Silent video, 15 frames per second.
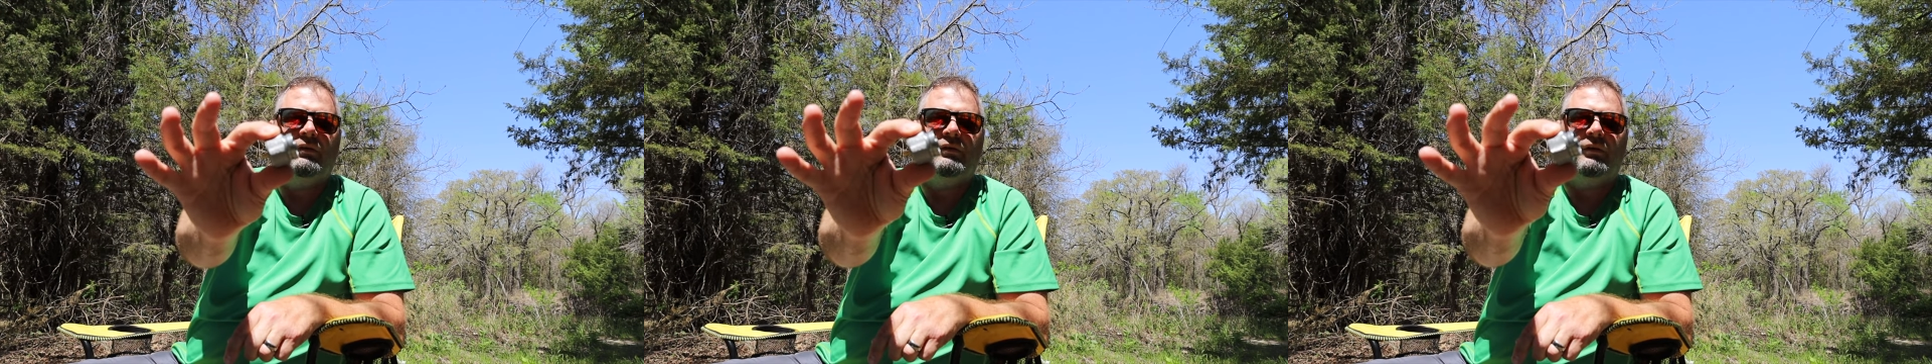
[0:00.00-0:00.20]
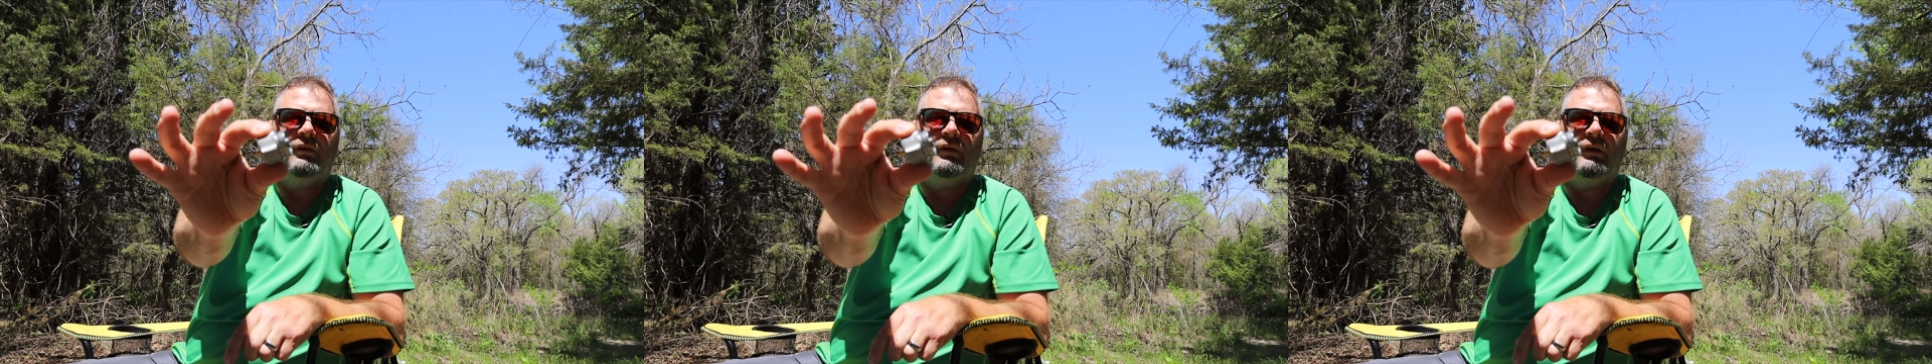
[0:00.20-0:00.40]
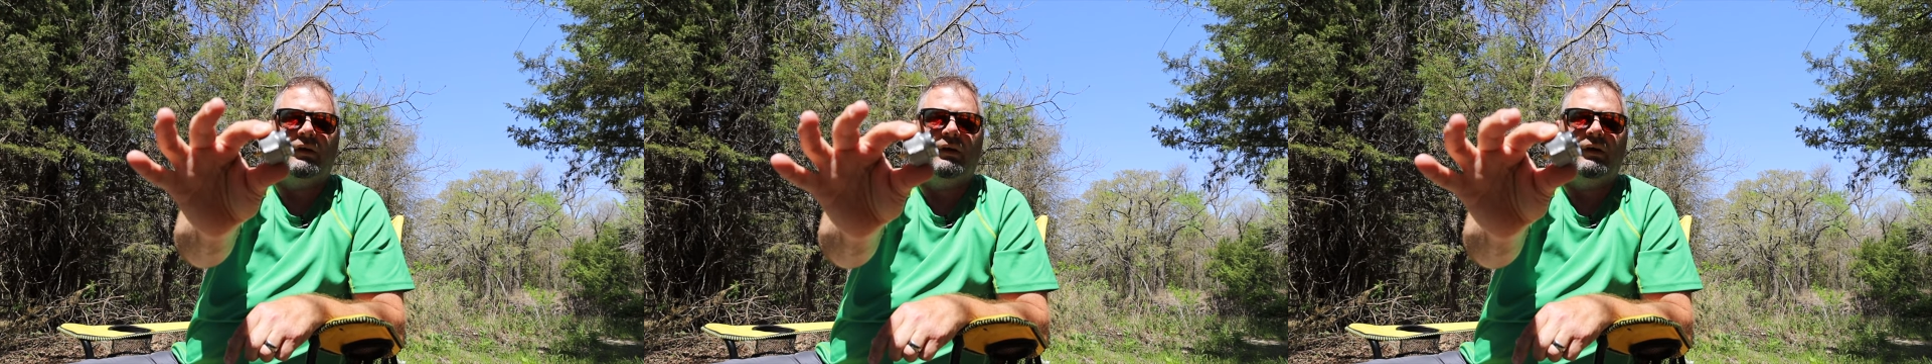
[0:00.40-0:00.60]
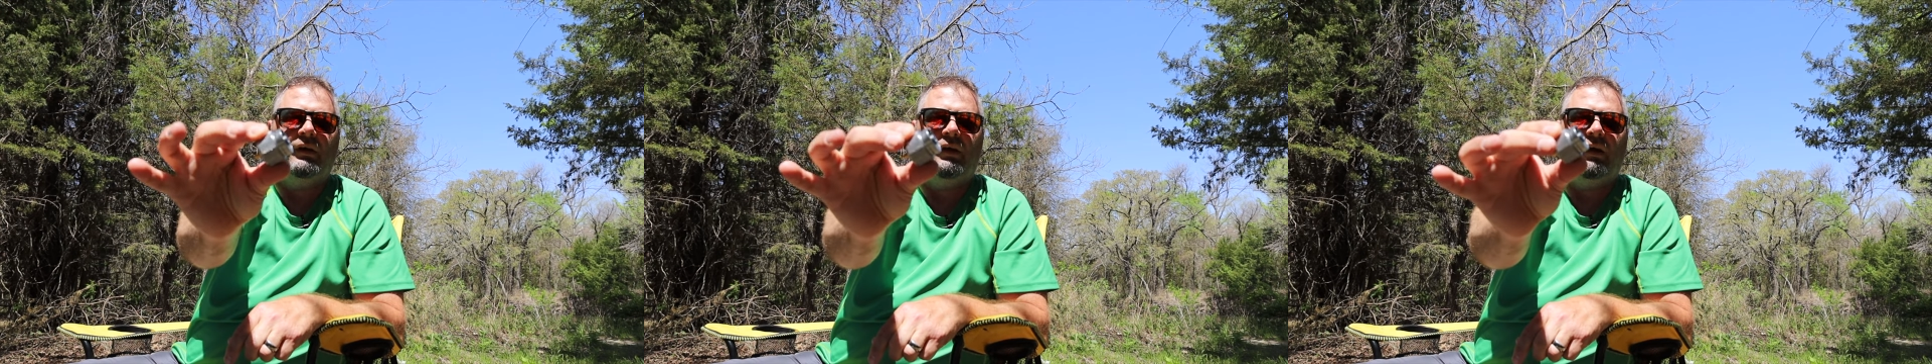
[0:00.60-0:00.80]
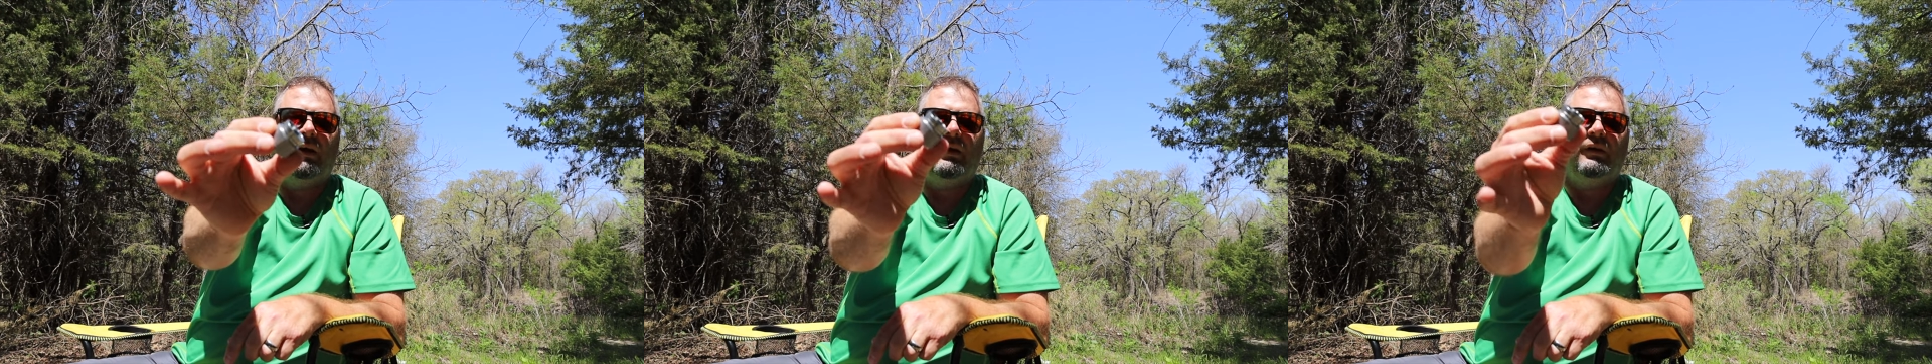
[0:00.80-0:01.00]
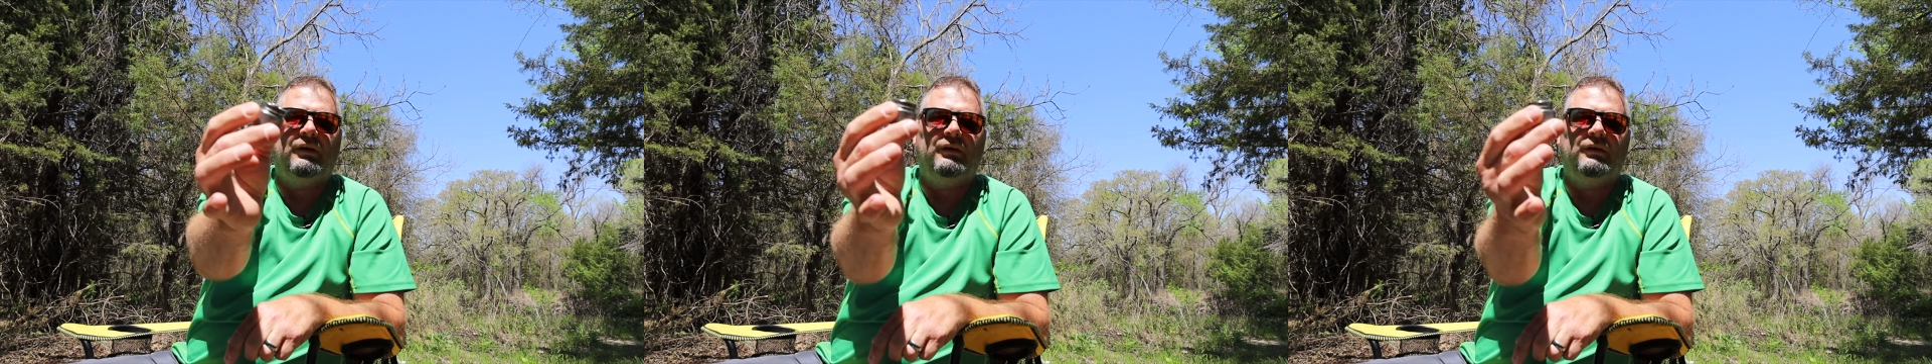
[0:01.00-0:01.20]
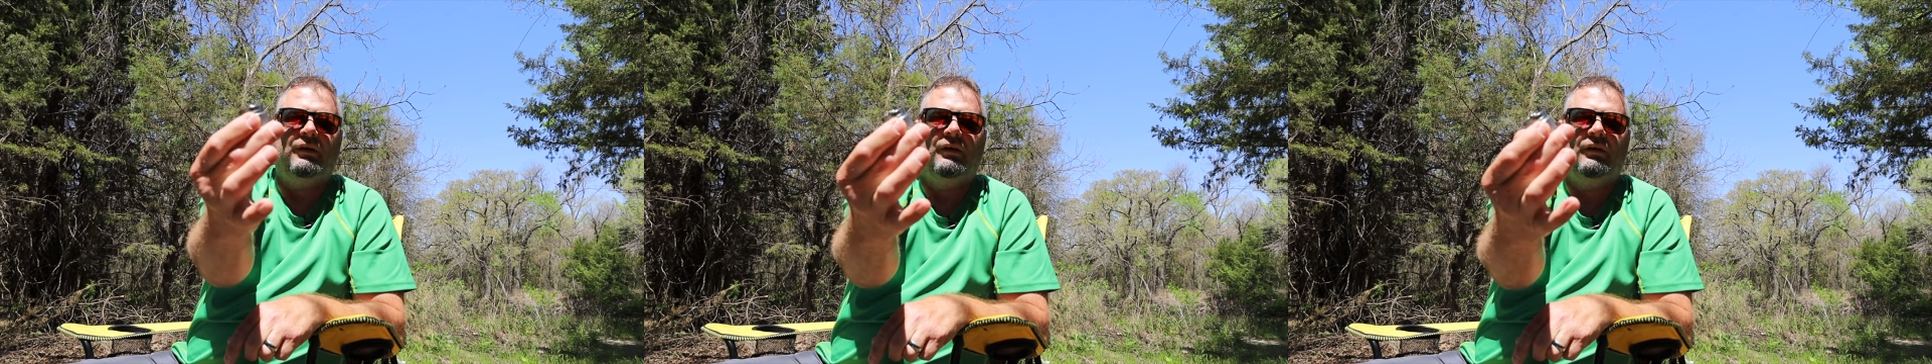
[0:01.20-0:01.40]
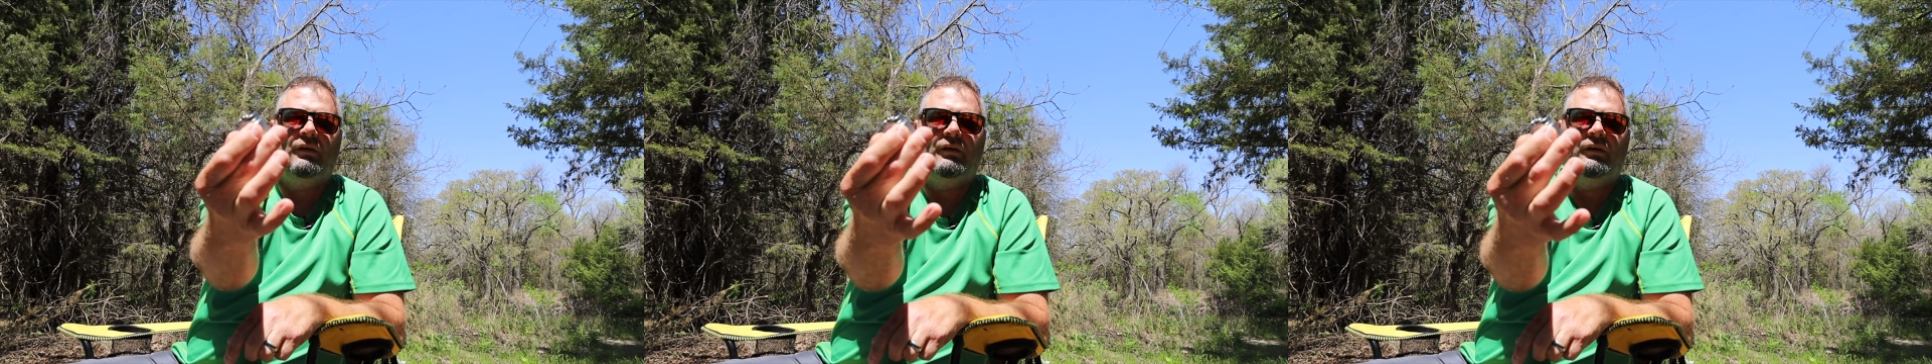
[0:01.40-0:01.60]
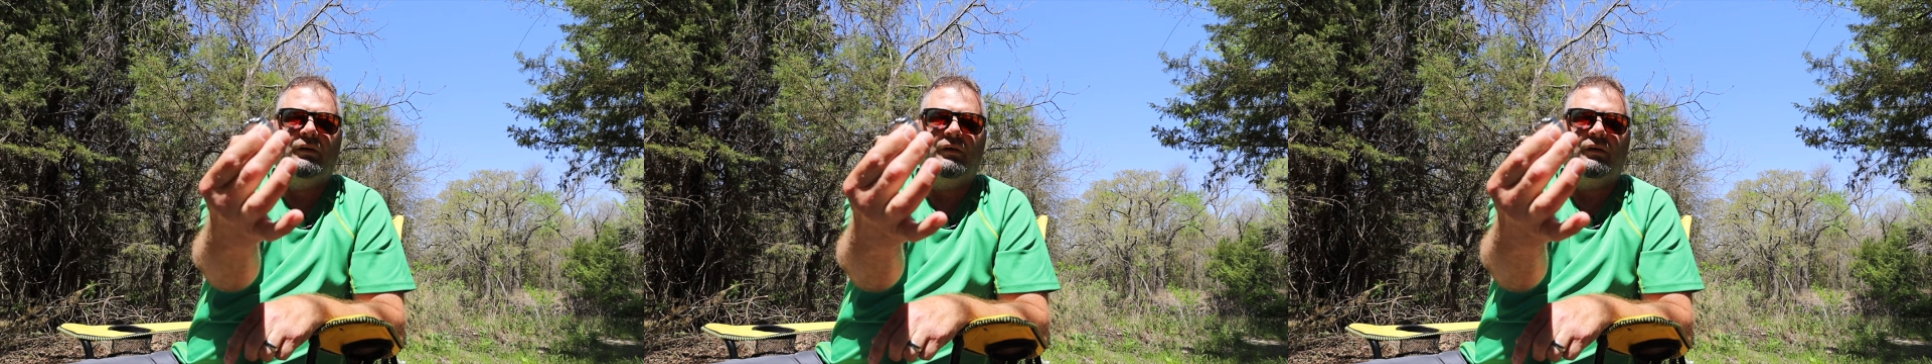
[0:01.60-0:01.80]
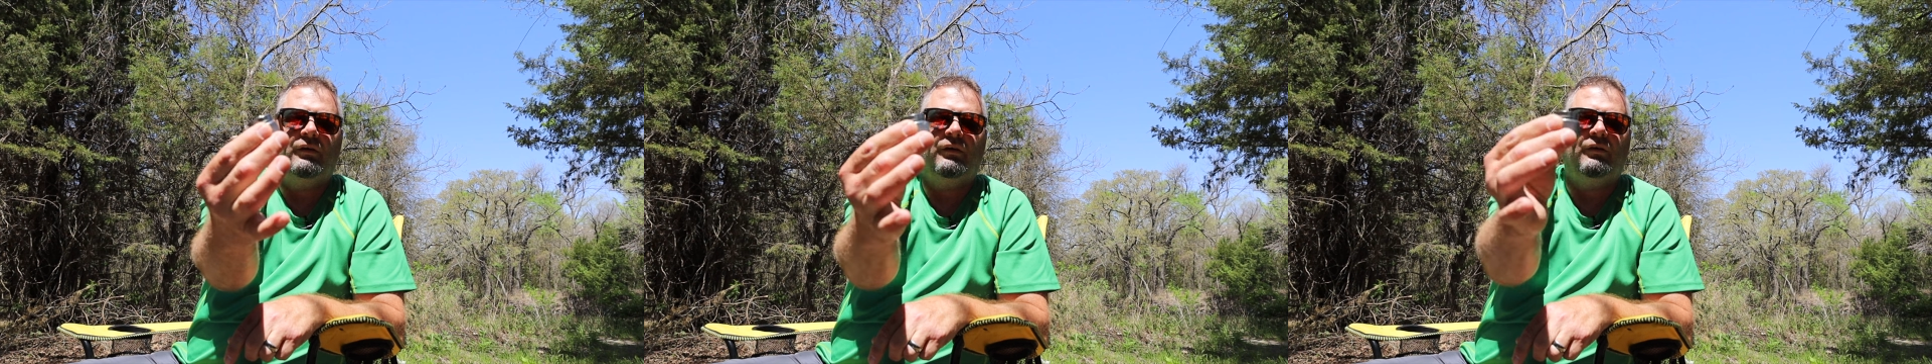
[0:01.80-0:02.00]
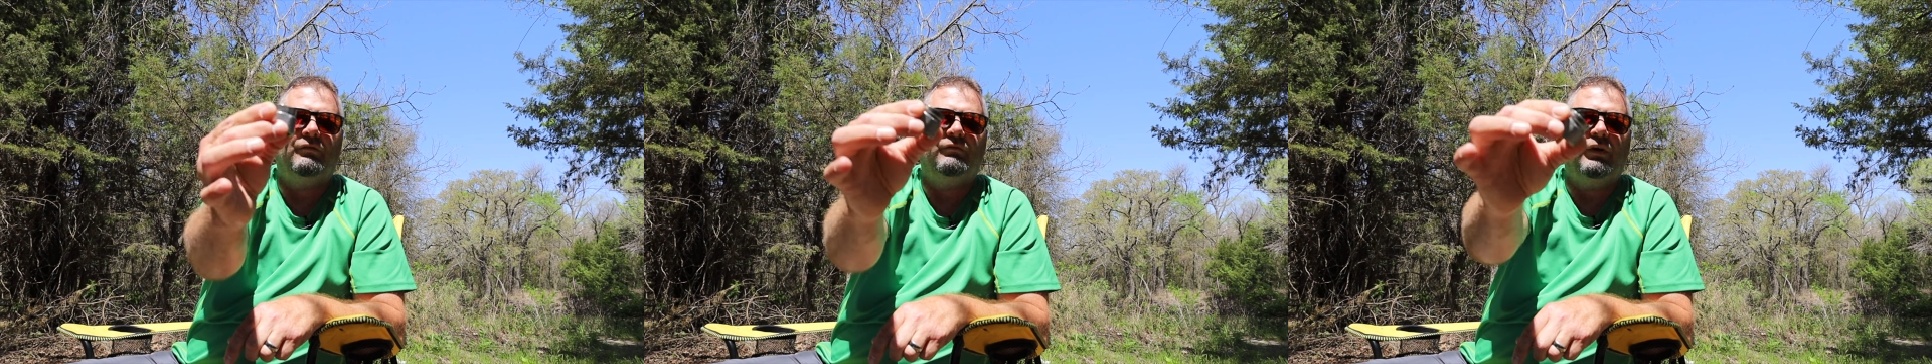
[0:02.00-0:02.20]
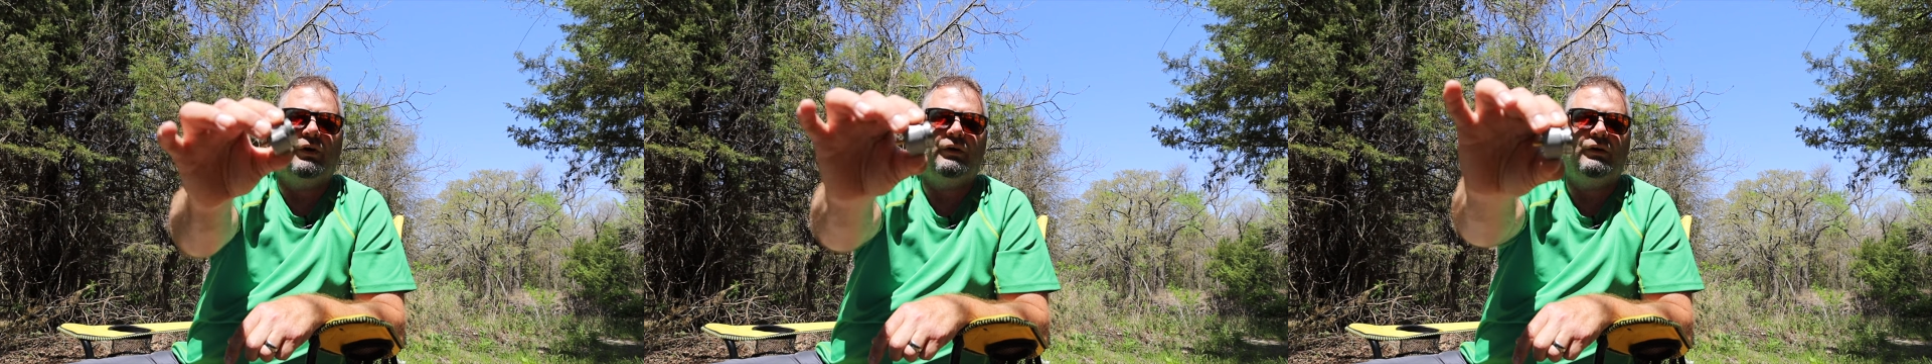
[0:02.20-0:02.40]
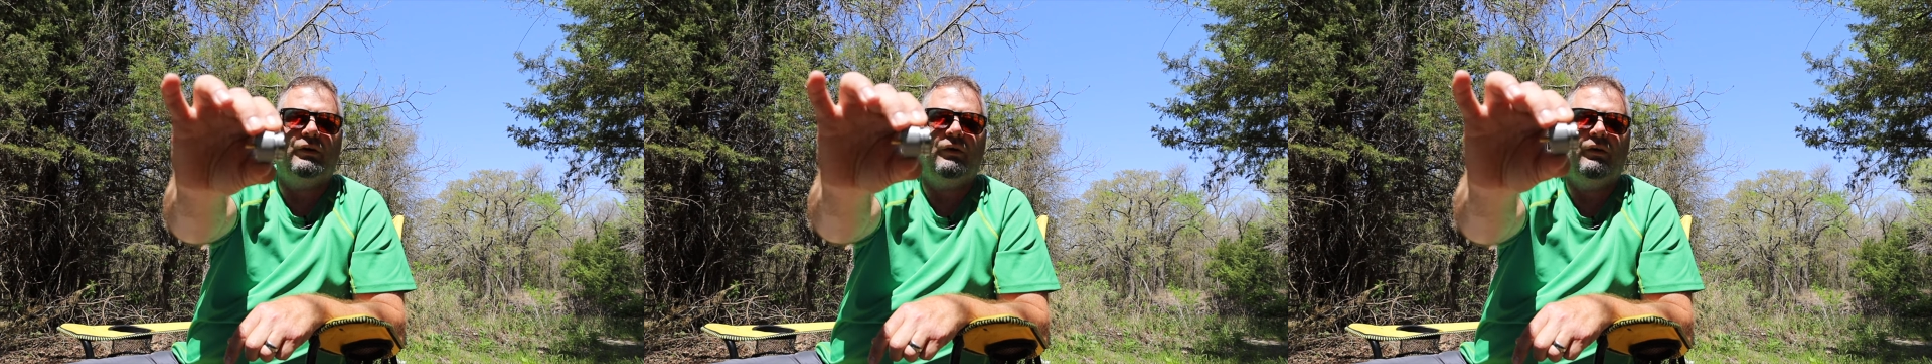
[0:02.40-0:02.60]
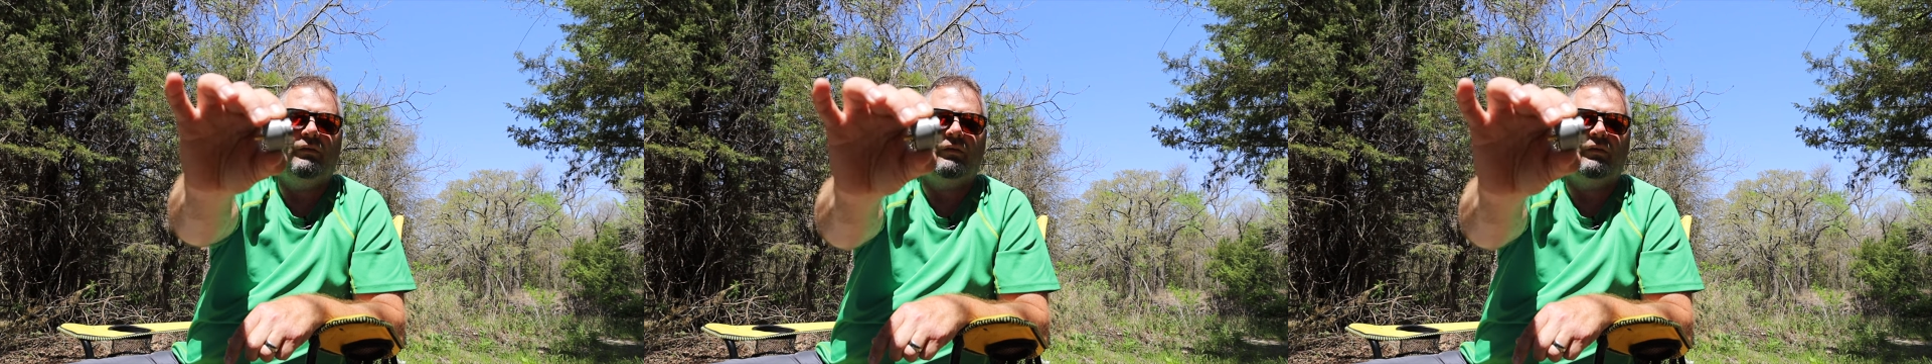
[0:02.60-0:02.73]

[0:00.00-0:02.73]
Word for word: you're going to get a converter.